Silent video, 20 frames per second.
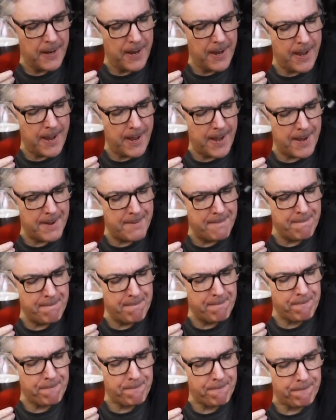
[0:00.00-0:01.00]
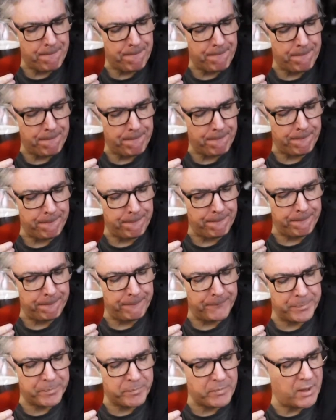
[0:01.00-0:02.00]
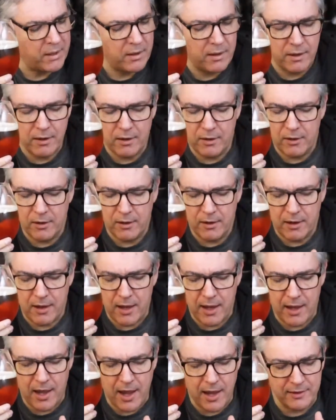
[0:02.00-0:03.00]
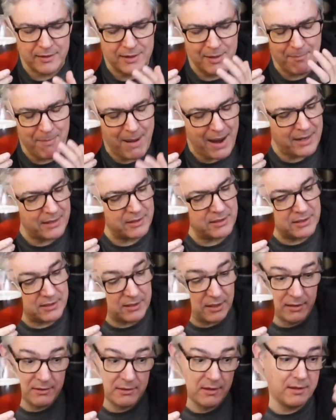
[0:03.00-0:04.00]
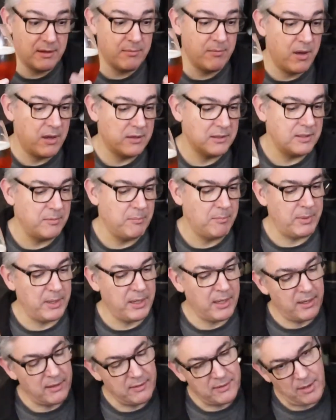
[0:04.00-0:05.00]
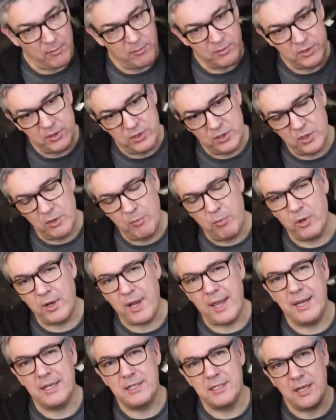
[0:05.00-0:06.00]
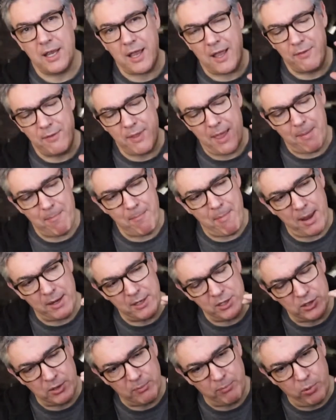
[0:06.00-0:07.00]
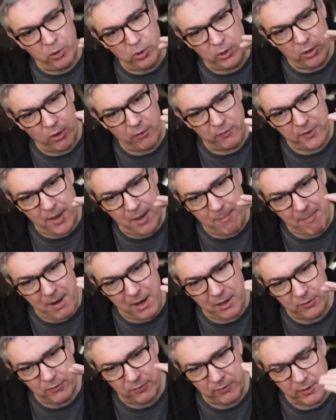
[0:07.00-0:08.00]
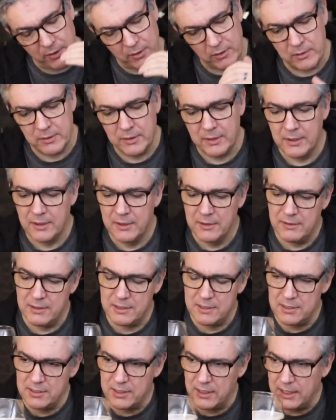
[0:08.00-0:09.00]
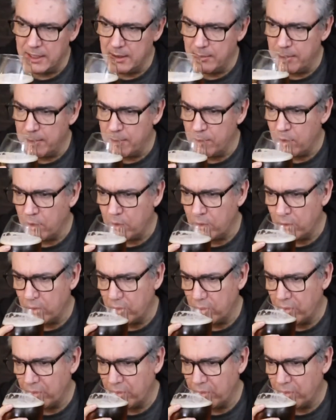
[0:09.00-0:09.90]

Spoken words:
I had the Man's, another Marsden beer, that was 2.8, and that managed to pull off that mouthfeel. This is a little bit more.